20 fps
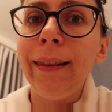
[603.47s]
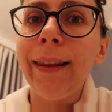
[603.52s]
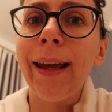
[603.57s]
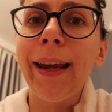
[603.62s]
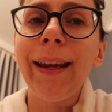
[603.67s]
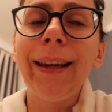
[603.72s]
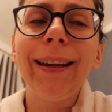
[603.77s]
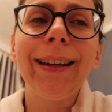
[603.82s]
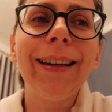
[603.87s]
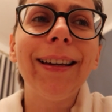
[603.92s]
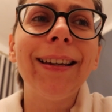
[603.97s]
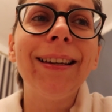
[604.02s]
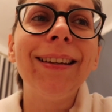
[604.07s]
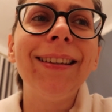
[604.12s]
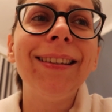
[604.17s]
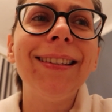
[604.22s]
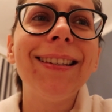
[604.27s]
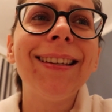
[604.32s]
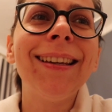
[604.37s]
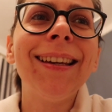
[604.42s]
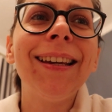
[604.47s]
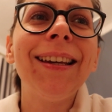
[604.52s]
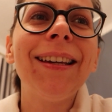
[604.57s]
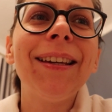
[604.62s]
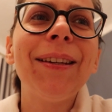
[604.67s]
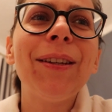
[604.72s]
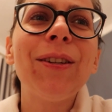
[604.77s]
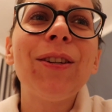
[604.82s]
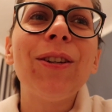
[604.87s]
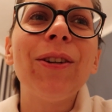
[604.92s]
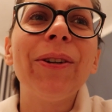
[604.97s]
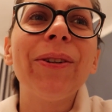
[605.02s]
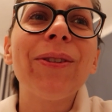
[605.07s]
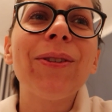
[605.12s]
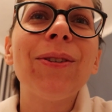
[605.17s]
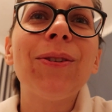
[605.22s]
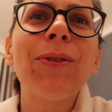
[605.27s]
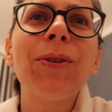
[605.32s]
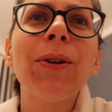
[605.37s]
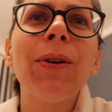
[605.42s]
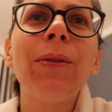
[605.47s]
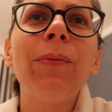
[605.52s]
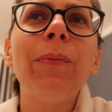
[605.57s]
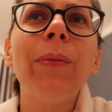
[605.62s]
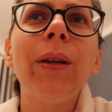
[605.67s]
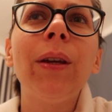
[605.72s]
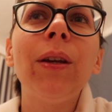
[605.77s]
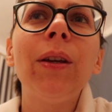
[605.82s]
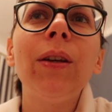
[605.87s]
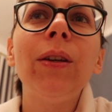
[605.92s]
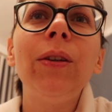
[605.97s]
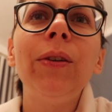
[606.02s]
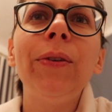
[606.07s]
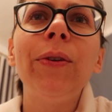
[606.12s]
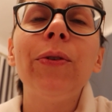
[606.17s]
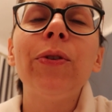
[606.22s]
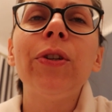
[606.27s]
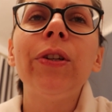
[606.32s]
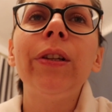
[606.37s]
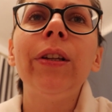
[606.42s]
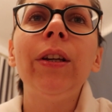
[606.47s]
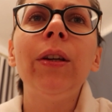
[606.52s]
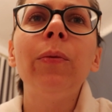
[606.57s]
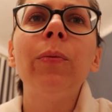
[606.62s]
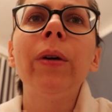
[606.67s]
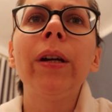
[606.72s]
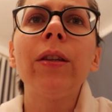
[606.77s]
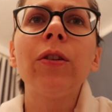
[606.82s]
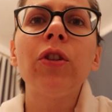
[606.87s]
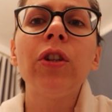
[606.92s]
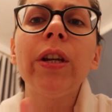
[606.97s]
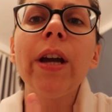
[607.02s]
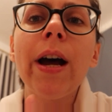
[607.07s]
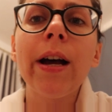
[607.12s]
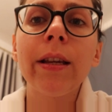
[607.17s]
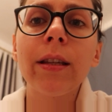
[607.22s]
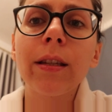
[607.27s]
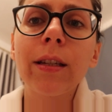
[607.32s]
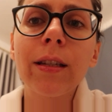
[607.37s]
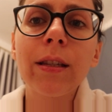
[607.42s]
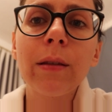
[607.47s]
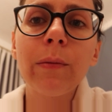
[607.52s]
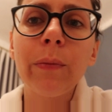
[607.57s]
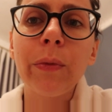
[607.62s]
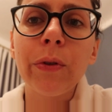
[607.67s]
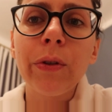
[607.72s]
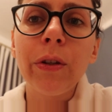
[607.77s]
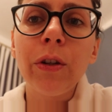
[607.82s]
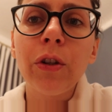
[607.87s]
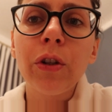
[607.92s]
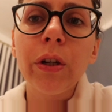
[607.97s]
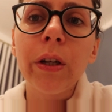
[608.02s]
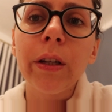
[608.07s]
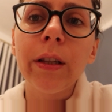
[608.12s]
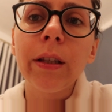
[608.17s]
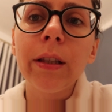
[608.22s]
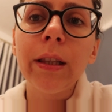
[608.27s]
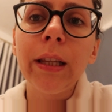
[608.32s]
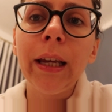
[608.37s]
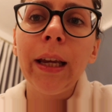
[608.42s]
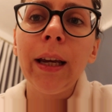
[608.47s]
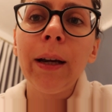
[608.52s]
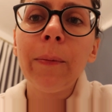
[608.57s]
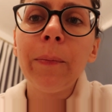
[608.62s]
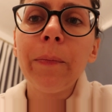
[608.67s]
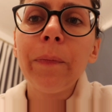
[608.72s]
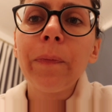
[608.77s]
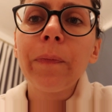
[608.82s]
Like, and she also told me, usually when she asks musicians, like,